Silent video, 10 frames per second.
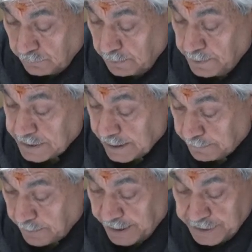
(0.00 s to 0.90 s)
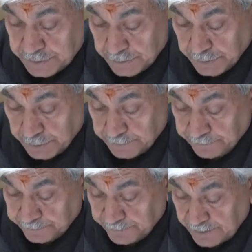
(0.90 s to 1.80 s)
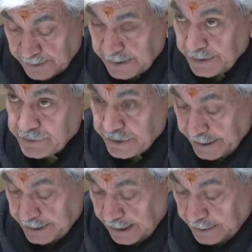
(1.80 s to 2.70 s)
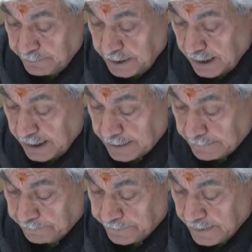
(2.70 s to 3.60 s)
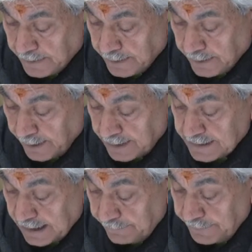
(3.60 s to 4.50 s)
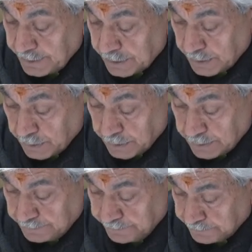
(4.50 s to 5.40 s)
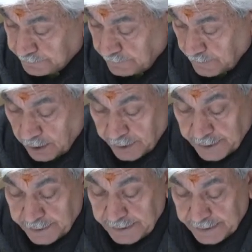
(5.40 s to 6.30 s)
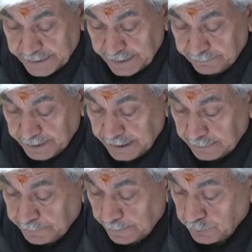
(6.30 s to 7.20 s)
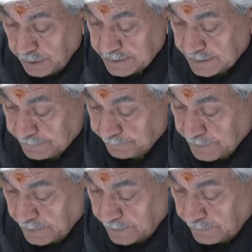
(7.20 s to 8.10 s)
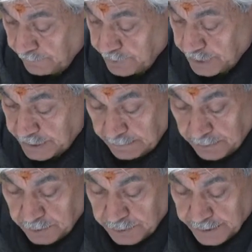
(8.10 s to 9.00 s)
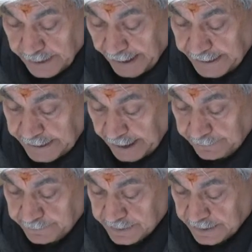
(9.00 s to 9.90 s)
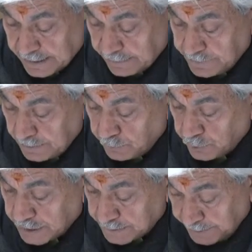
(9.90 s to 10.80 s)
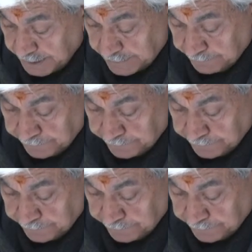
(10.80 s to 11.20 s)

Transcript: be surprised to know that a state like Bihar has 11 crore or 110 million population, which is about 9 times that of Jammu Kashmir,